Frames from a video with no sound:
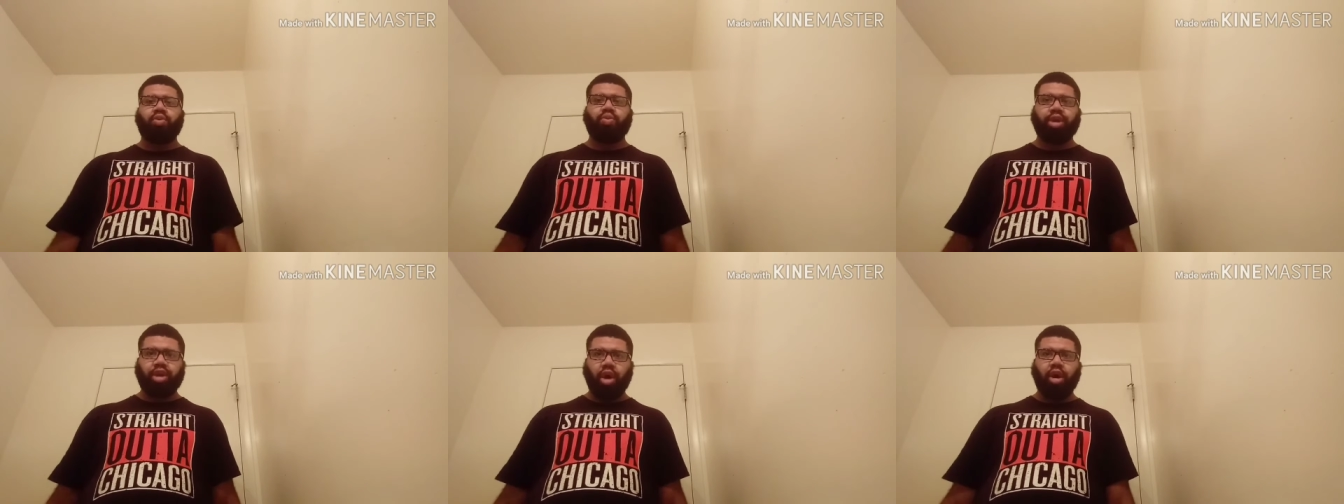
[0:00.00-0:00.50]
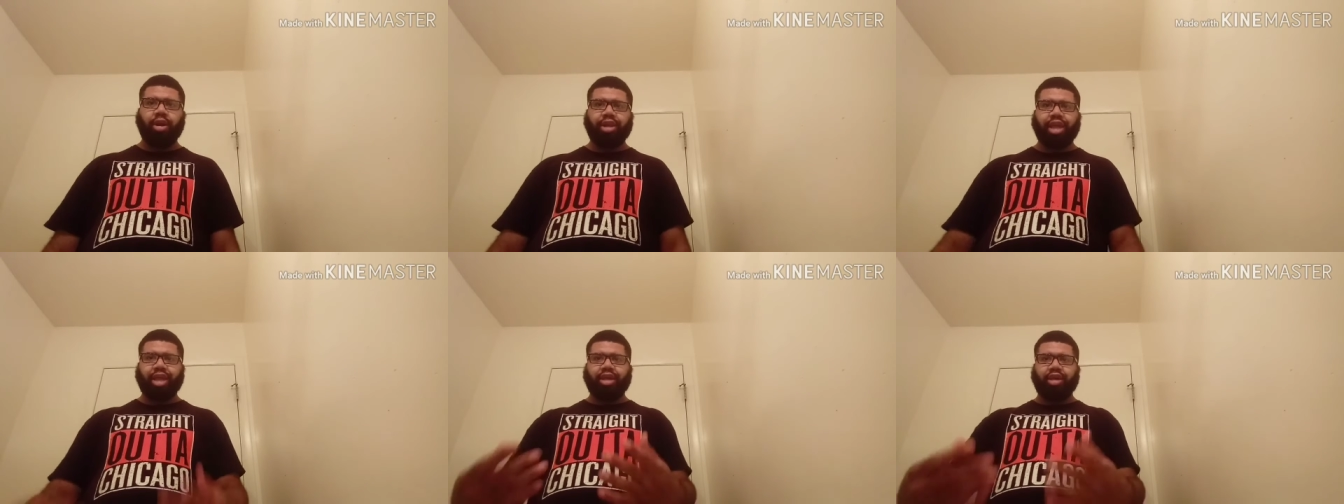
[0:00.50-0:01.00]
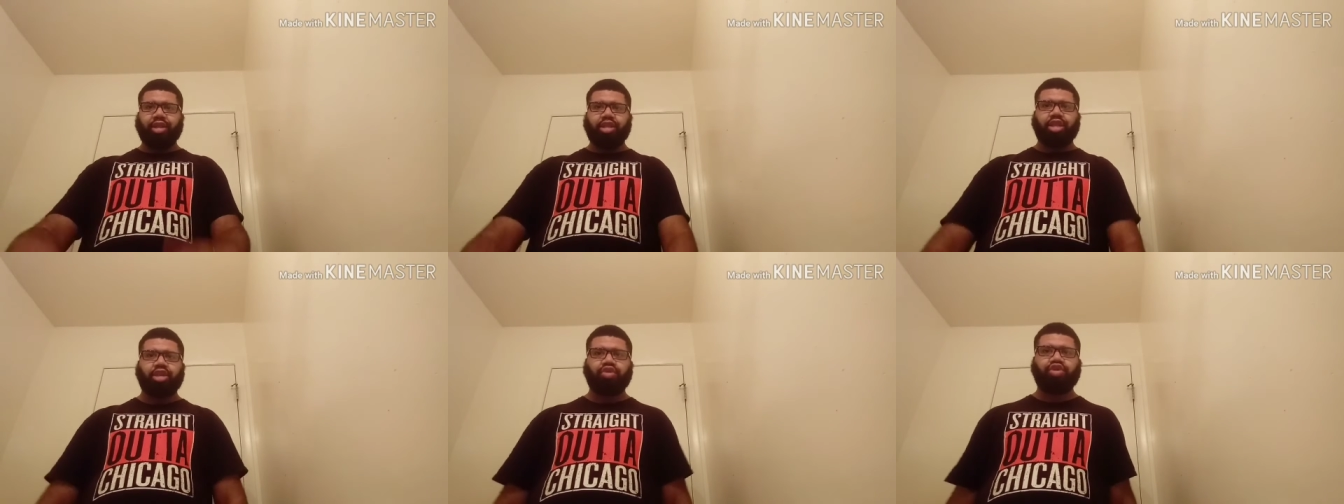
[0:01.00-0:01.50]
regarding that
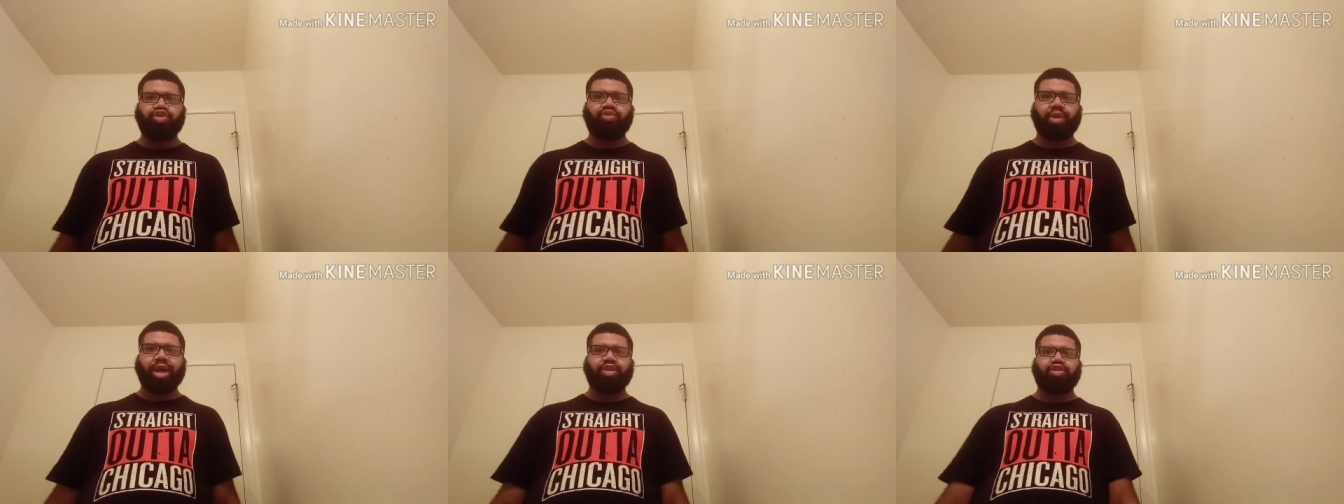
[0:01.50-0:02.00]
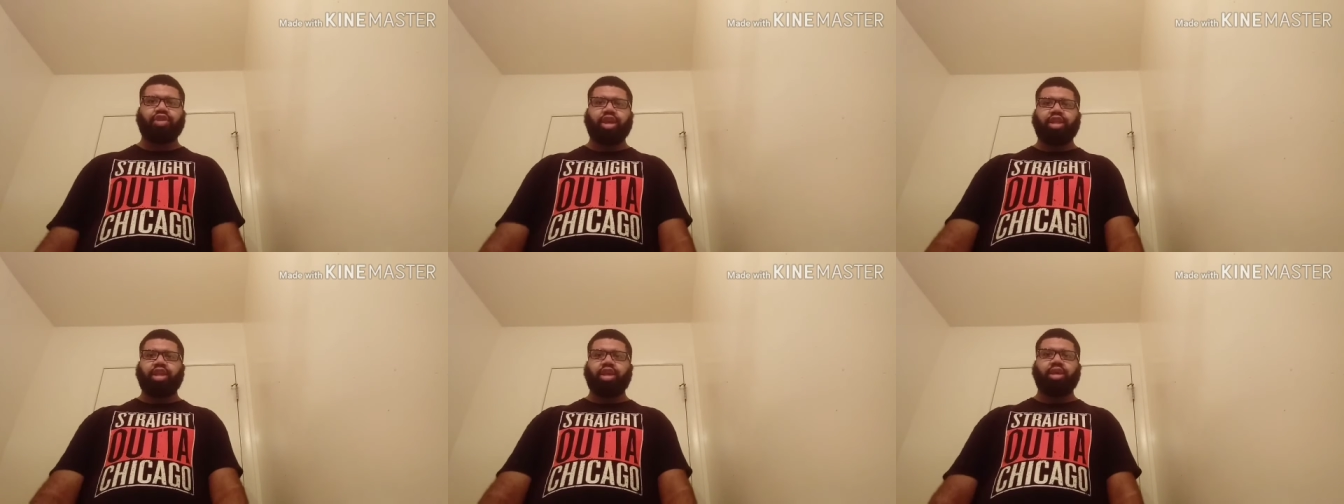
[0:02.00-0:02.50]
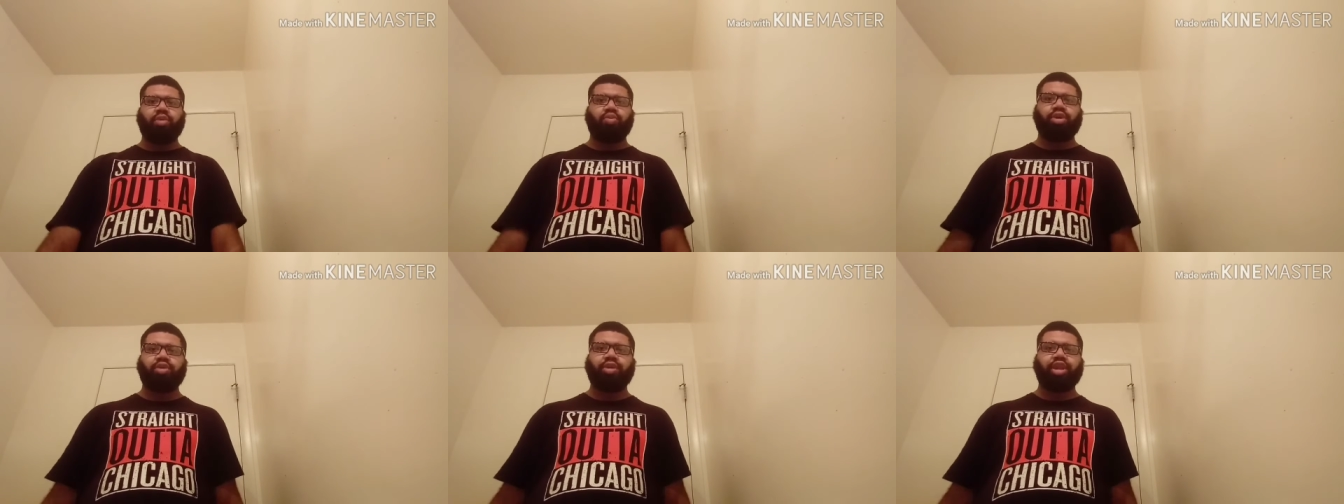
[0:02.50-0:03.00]
content you just watched, and then
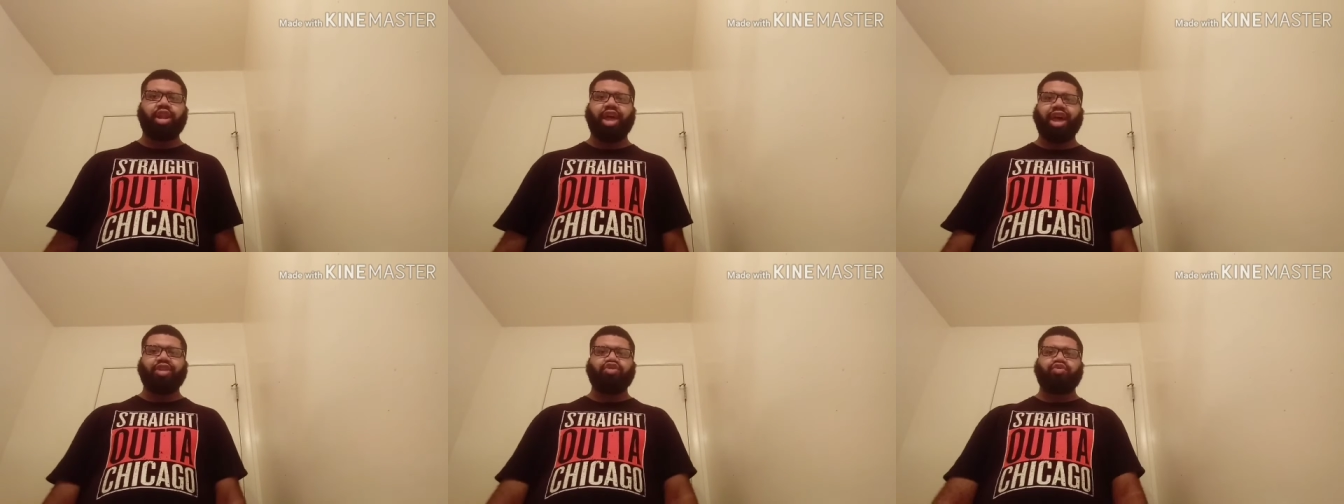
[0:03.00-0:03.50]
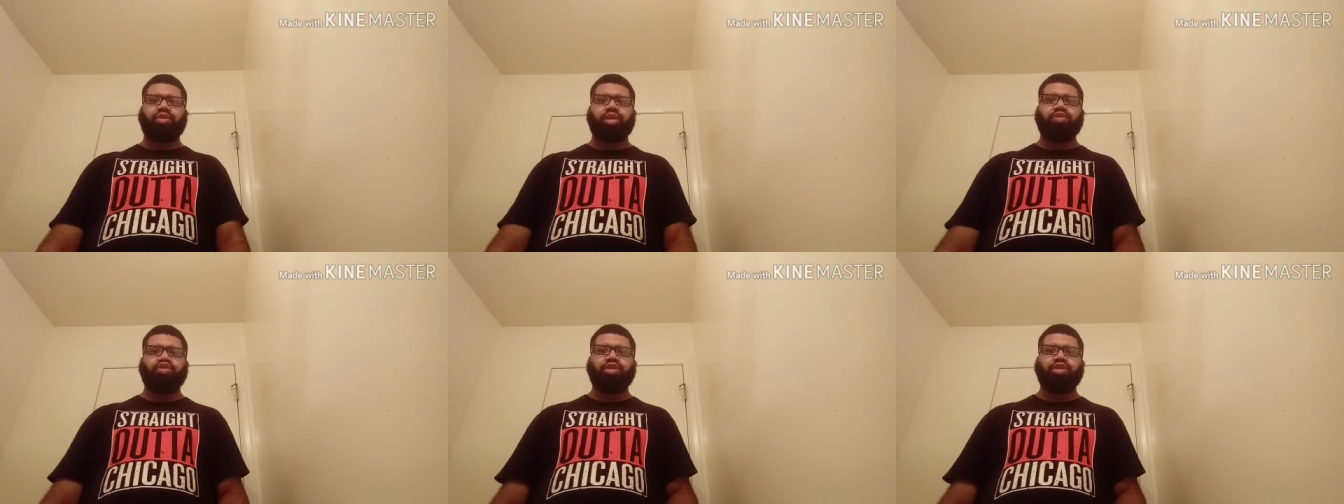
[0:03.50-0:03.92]
when you're in the live streams,